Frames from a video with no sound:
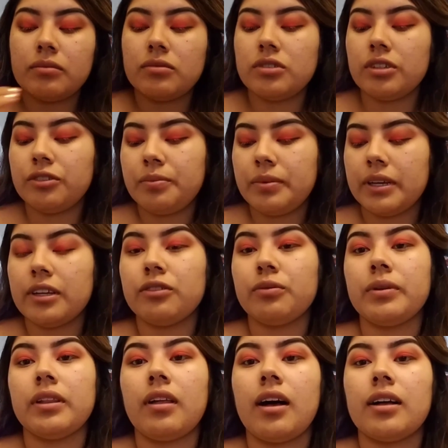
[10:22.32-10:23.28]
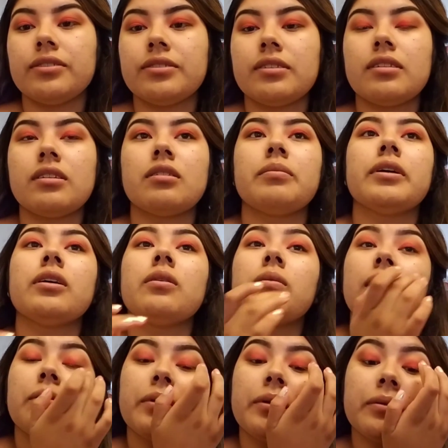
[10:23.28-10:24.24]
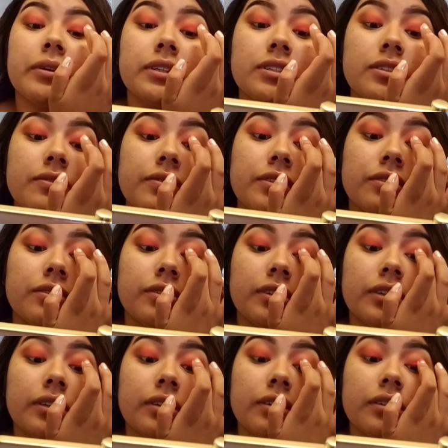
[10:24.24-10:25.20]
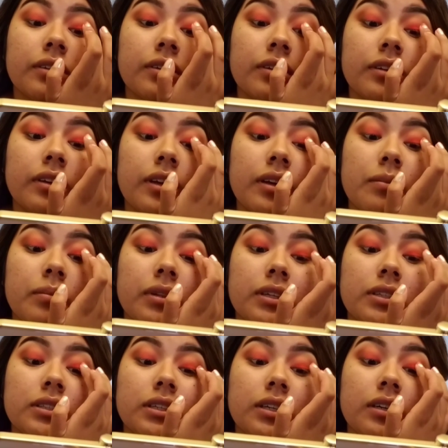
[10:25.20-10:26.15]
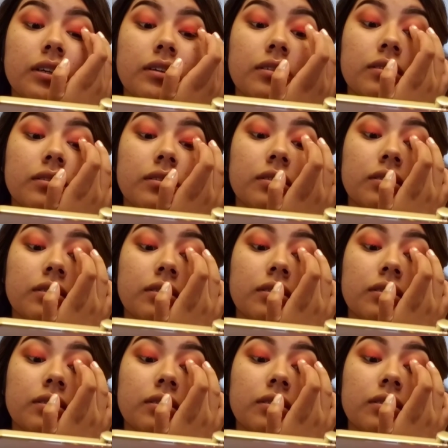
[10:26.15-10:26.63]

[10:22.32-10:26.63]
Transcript: just because we lost a little bit while we were diffusing and blending out.